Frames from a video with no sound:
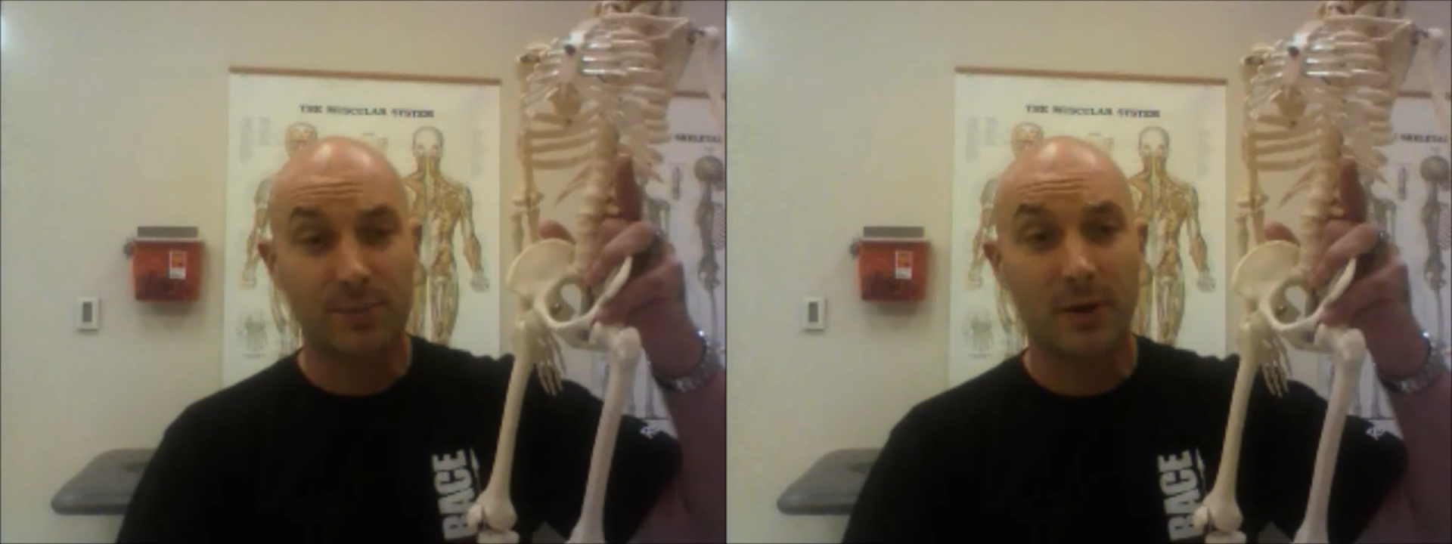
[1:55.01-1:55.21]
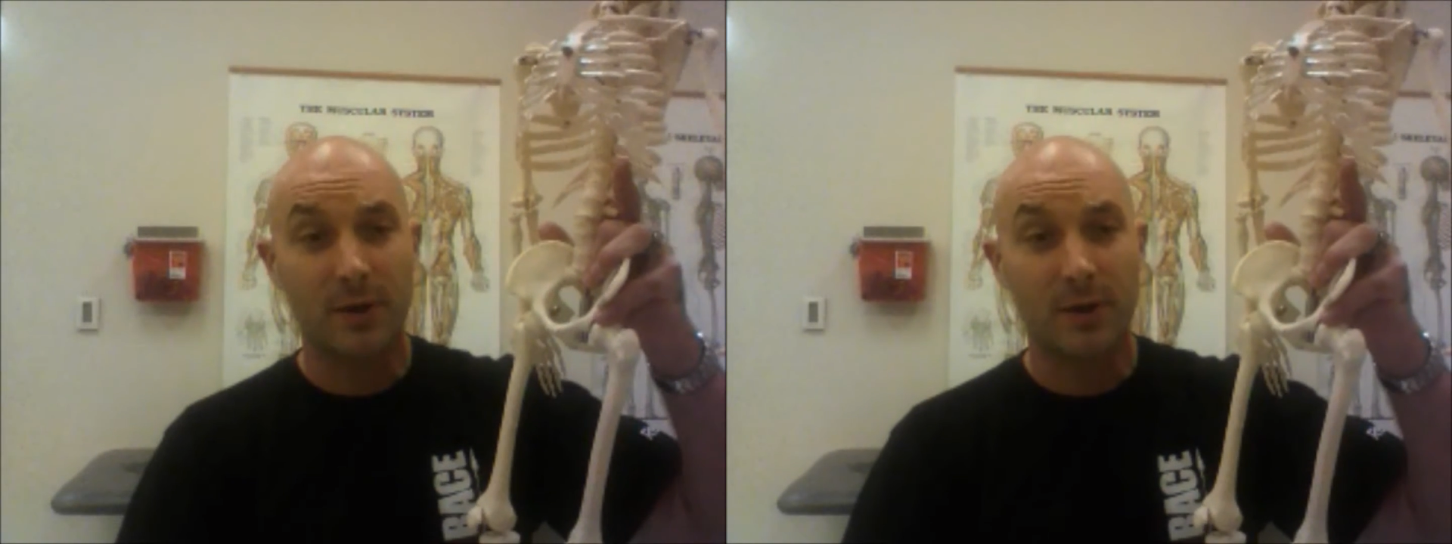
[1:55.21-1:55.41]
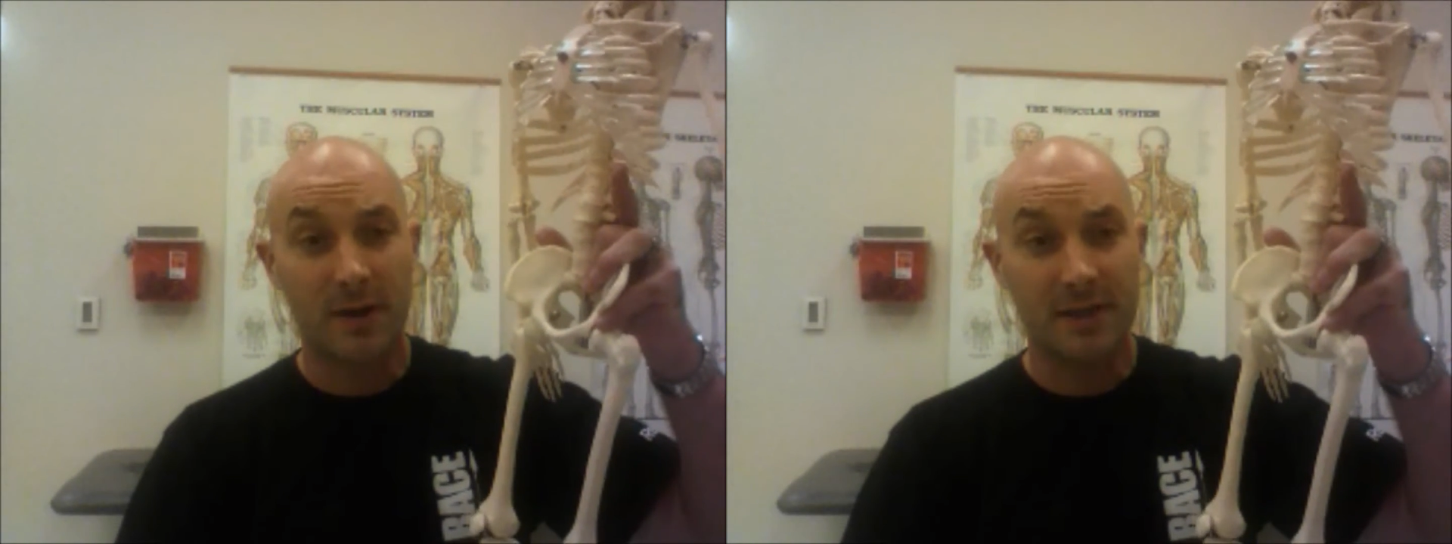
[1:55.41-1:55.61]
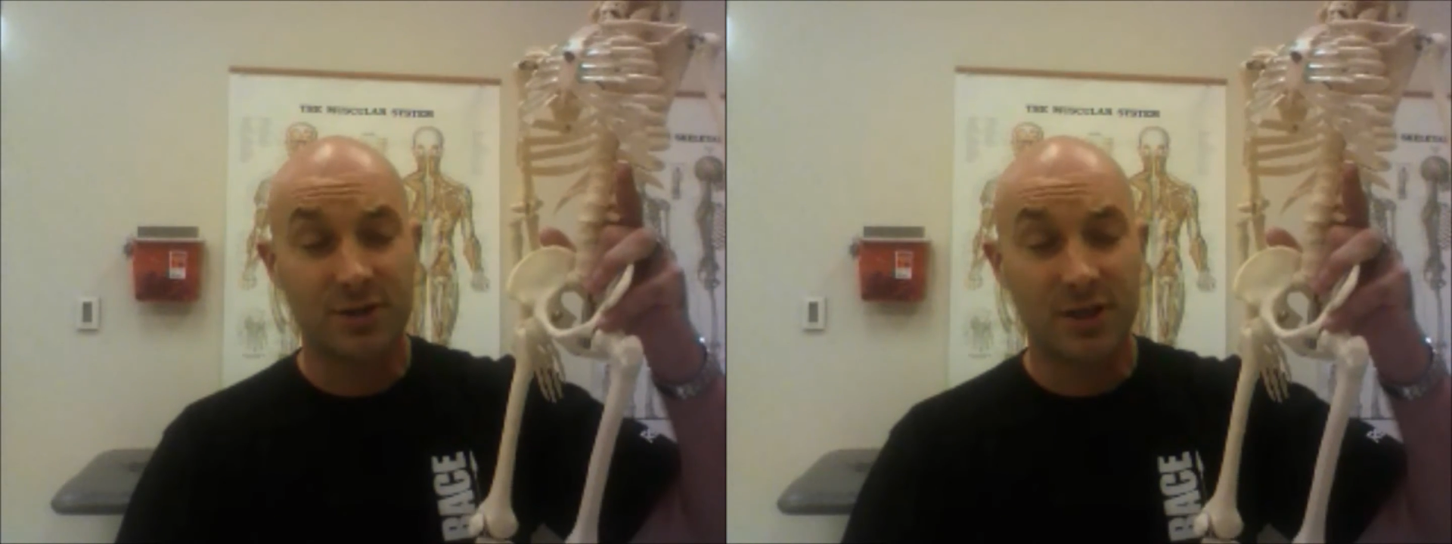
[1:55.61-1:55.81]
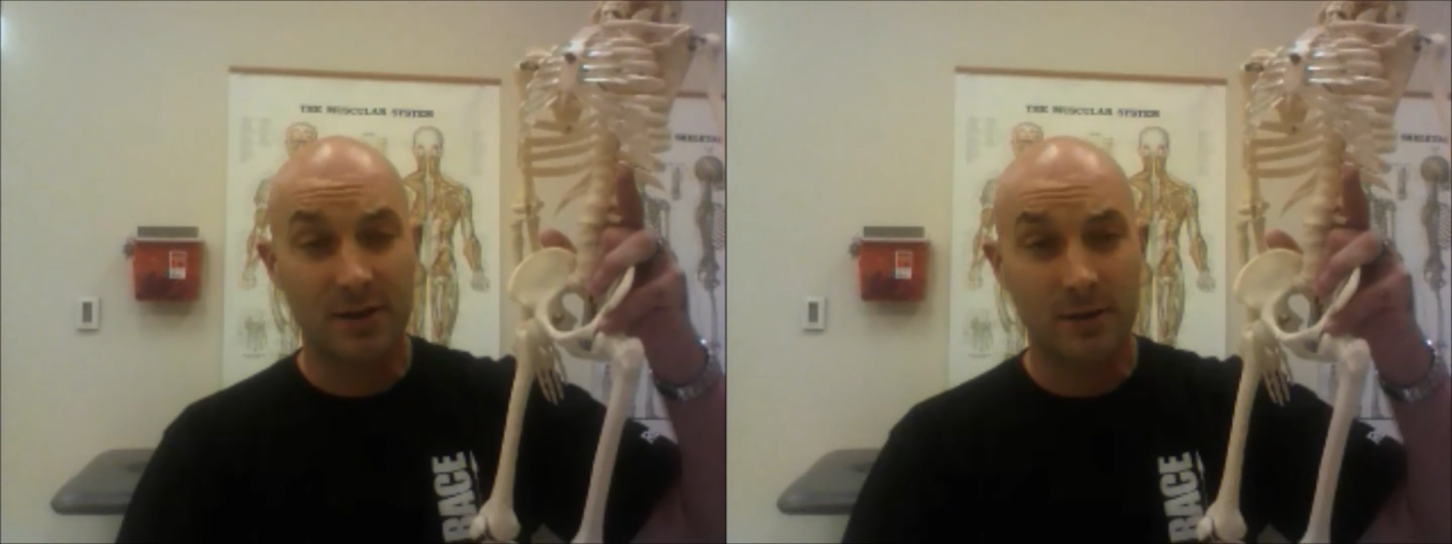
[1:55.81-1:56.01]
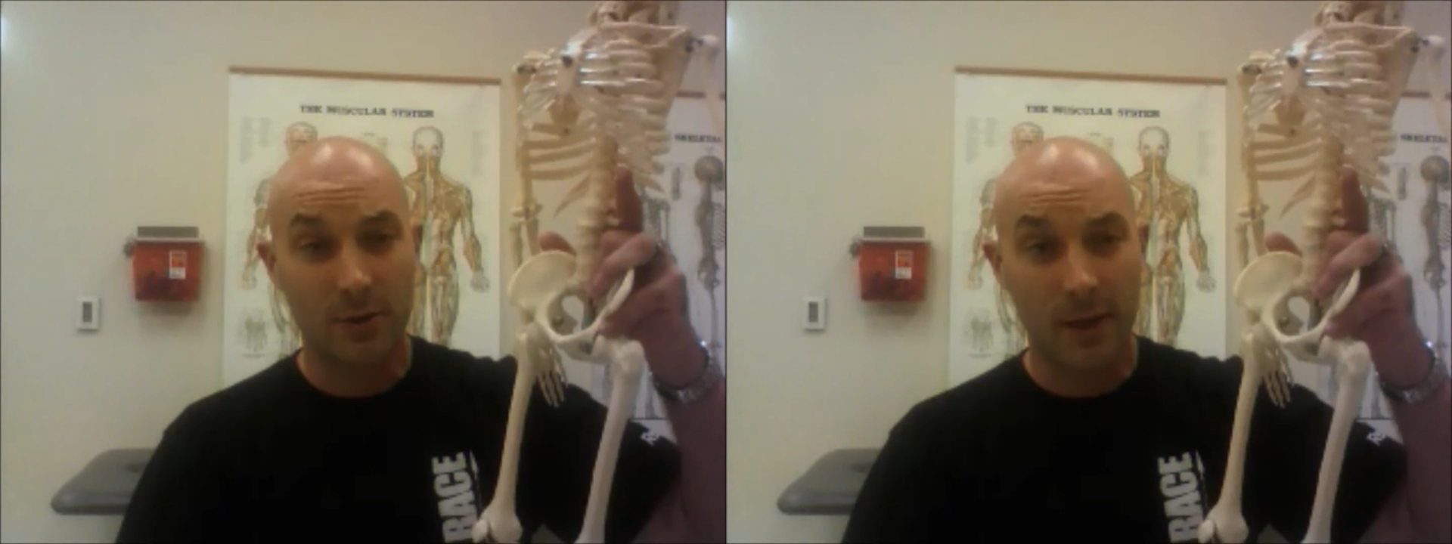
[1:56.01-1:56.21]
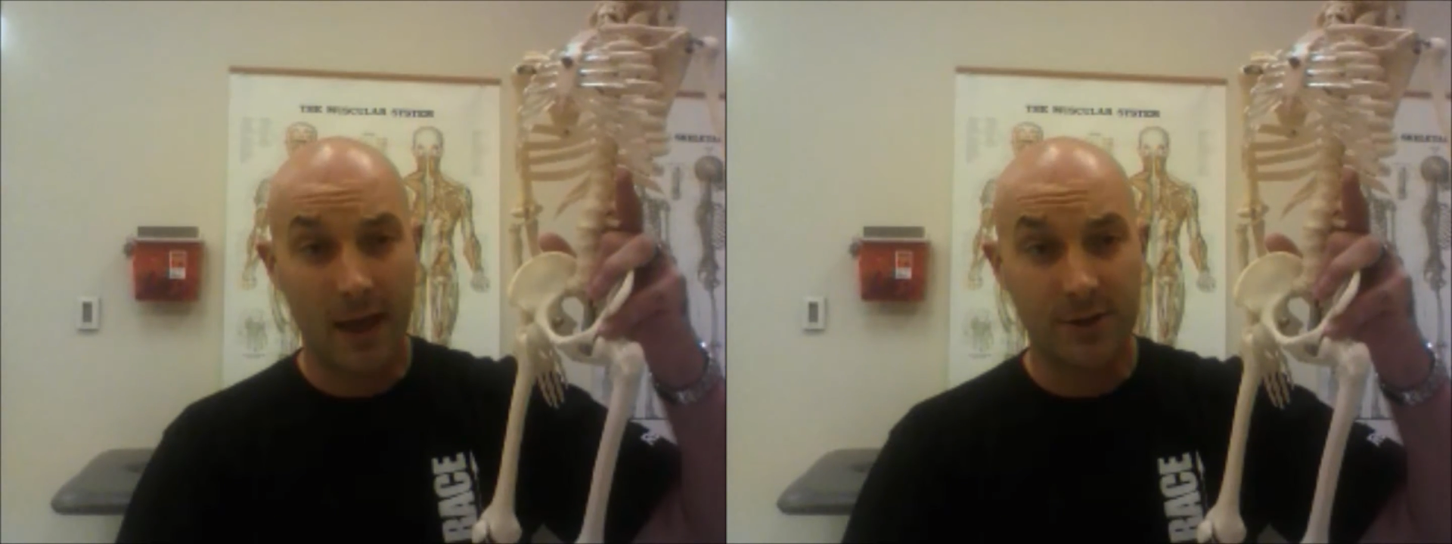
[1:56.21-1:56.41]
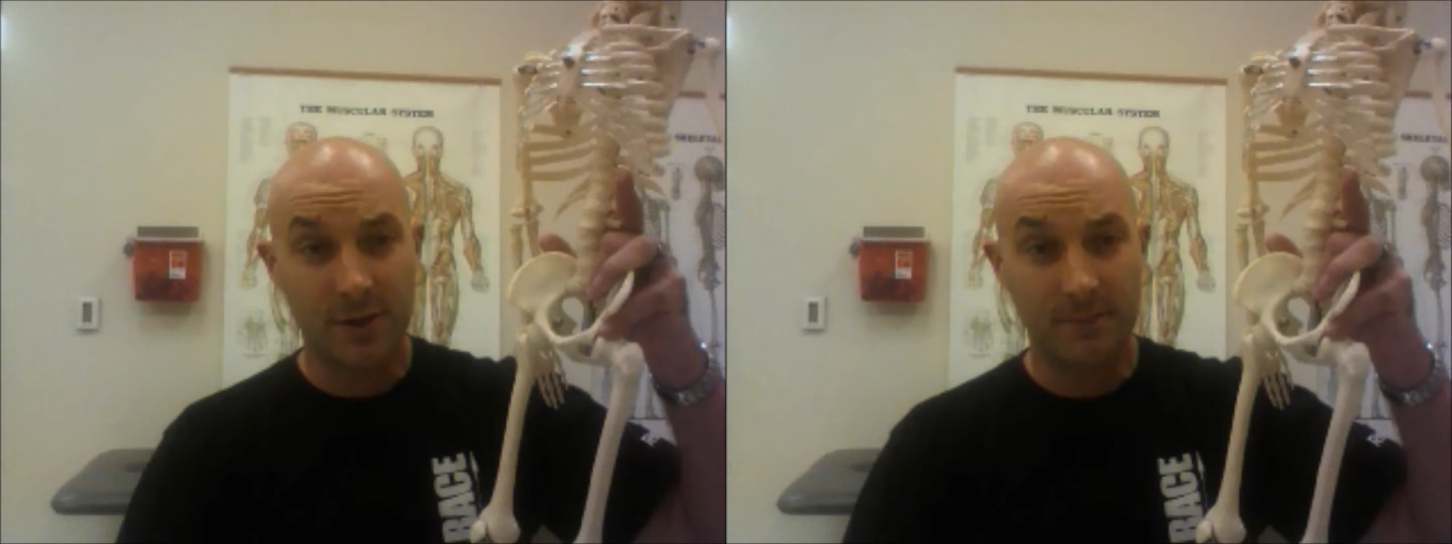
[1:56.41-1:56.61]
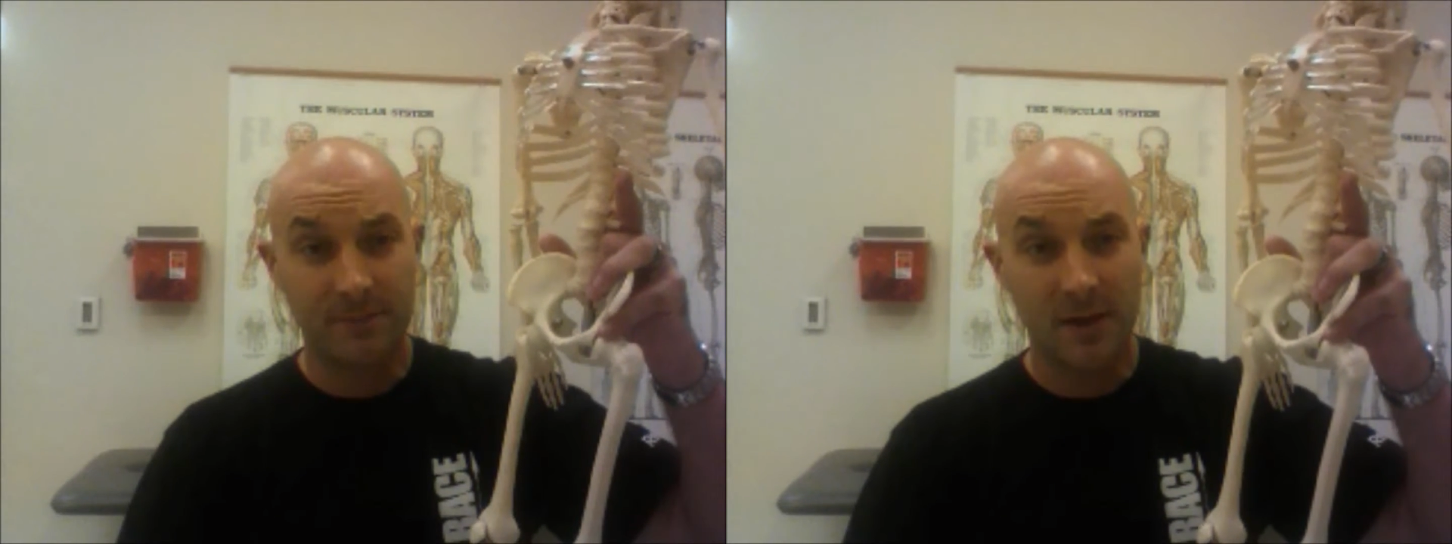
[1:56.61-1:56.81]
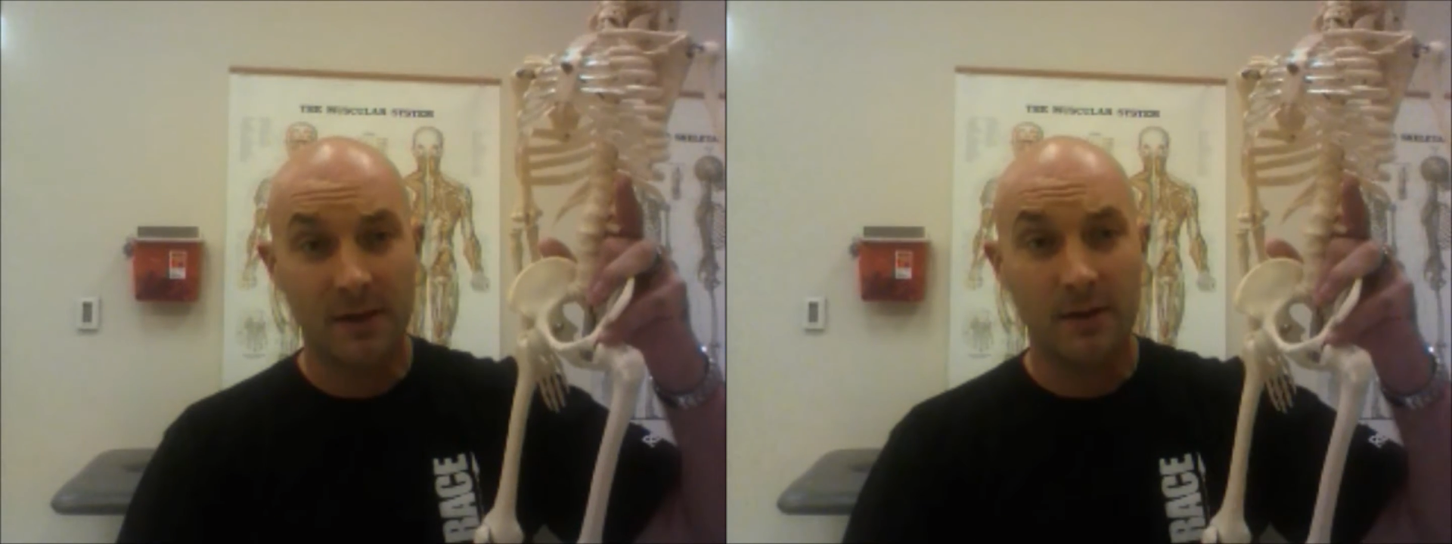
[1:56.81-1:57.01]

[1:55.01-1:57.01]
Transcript: pressure on each tender location,